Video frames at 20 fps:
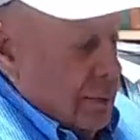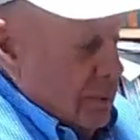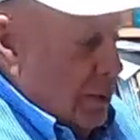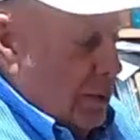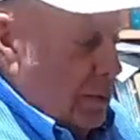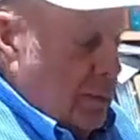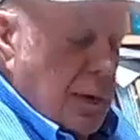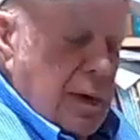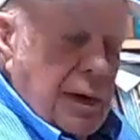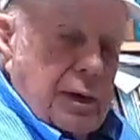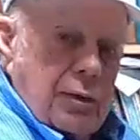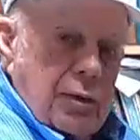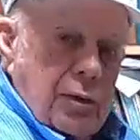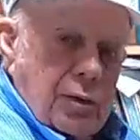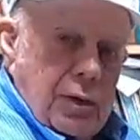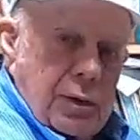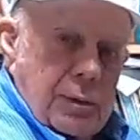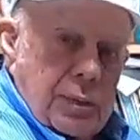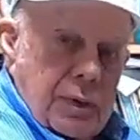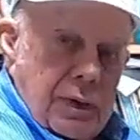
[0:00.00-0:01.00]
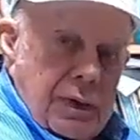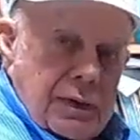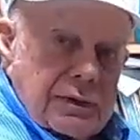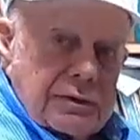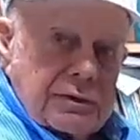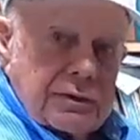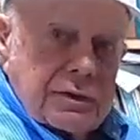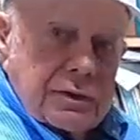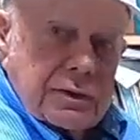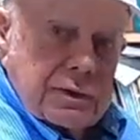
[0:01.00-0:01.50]
but by growing
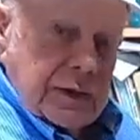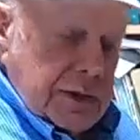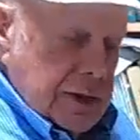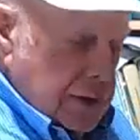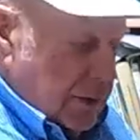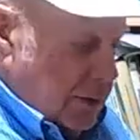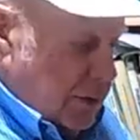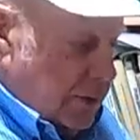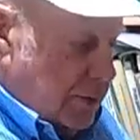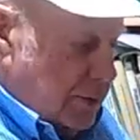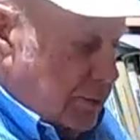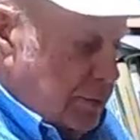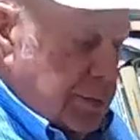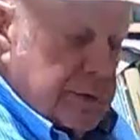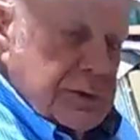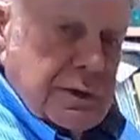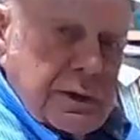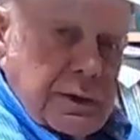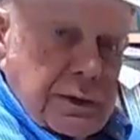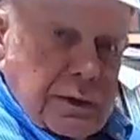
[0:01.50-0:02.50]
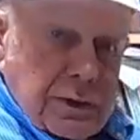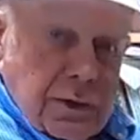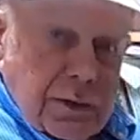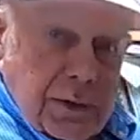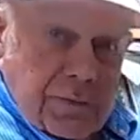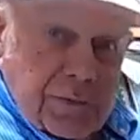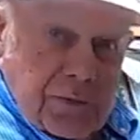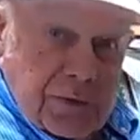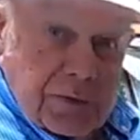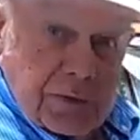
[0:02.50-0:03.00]
plants in containers,
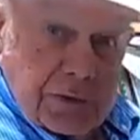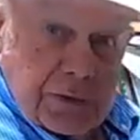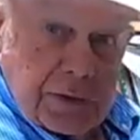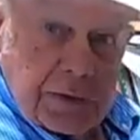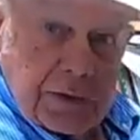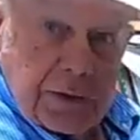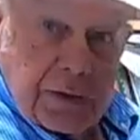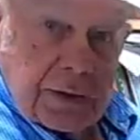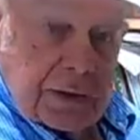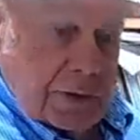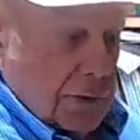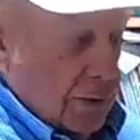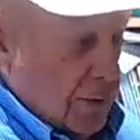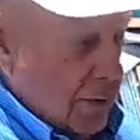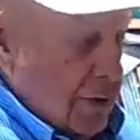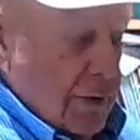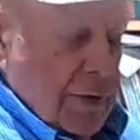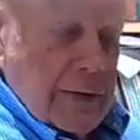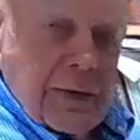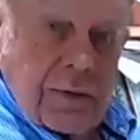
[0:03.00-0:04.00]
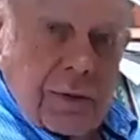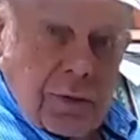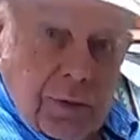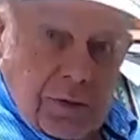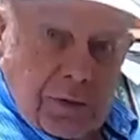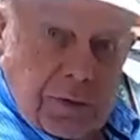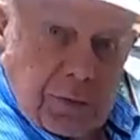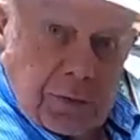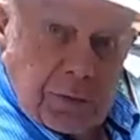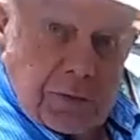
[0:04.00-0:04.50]
particularly if it's a container
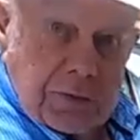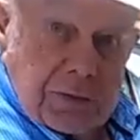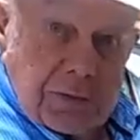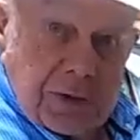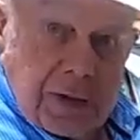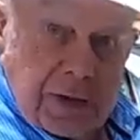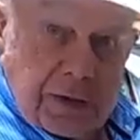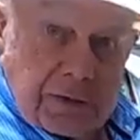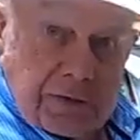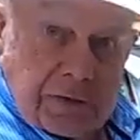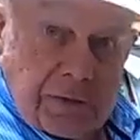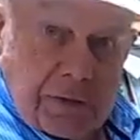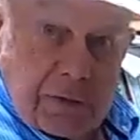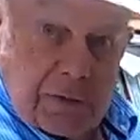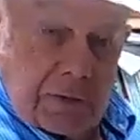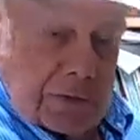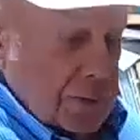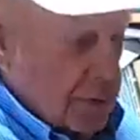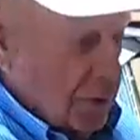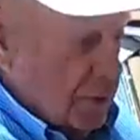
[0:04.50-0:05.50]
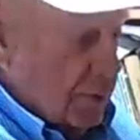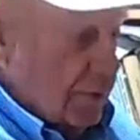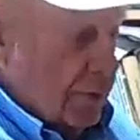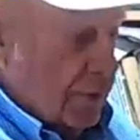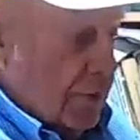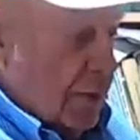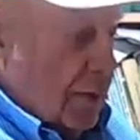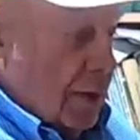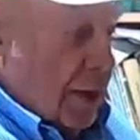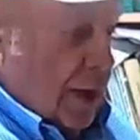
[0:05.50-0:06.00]
where the roots can't circle
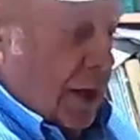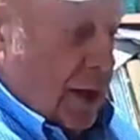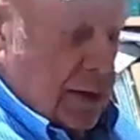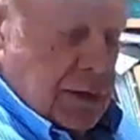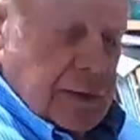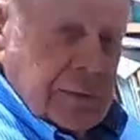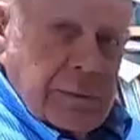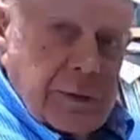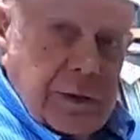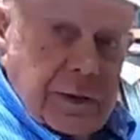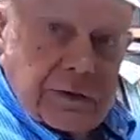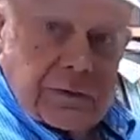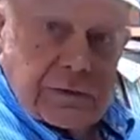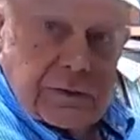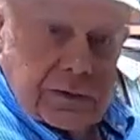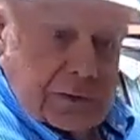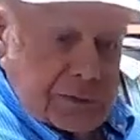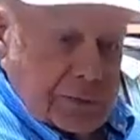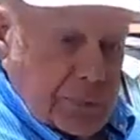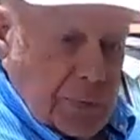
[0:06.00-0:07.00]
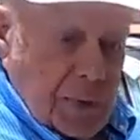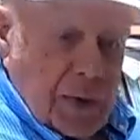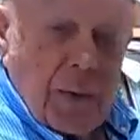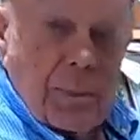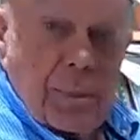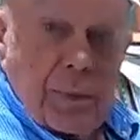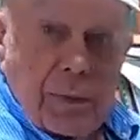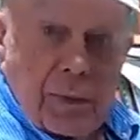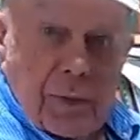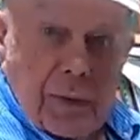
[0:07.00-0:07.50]
and the mix is
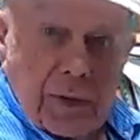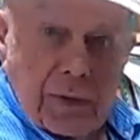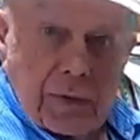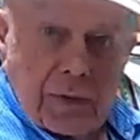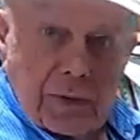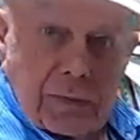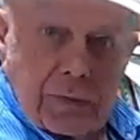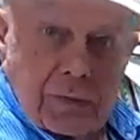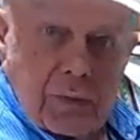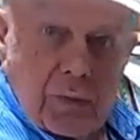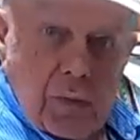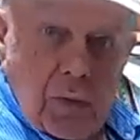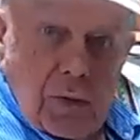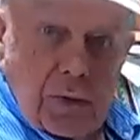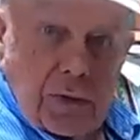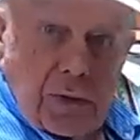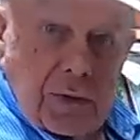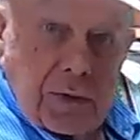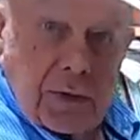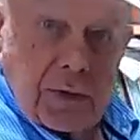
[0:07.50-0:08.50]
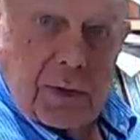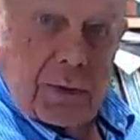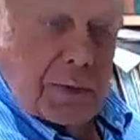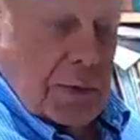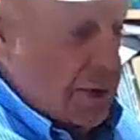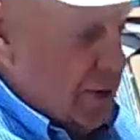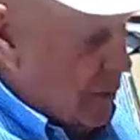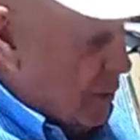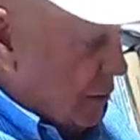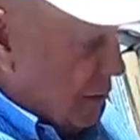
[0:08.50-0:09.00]
proper in terms of water and
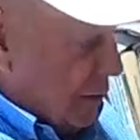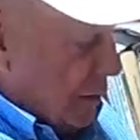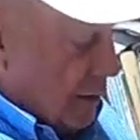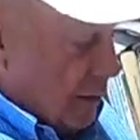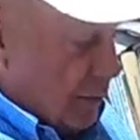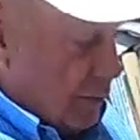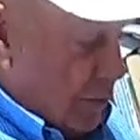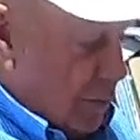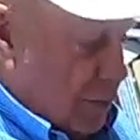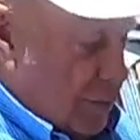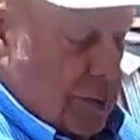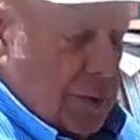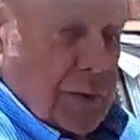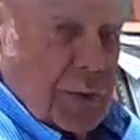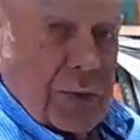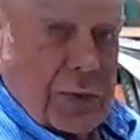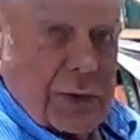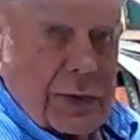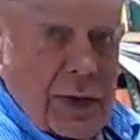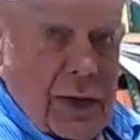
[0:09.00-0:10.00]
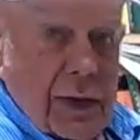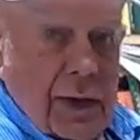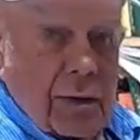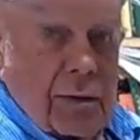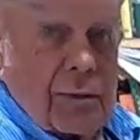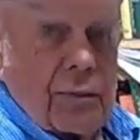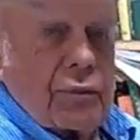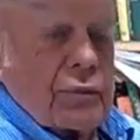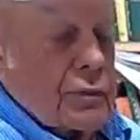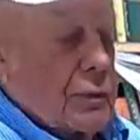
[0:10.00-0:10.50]
aeration, that's where we're going
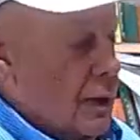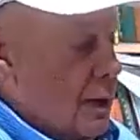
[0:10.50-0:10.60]
now,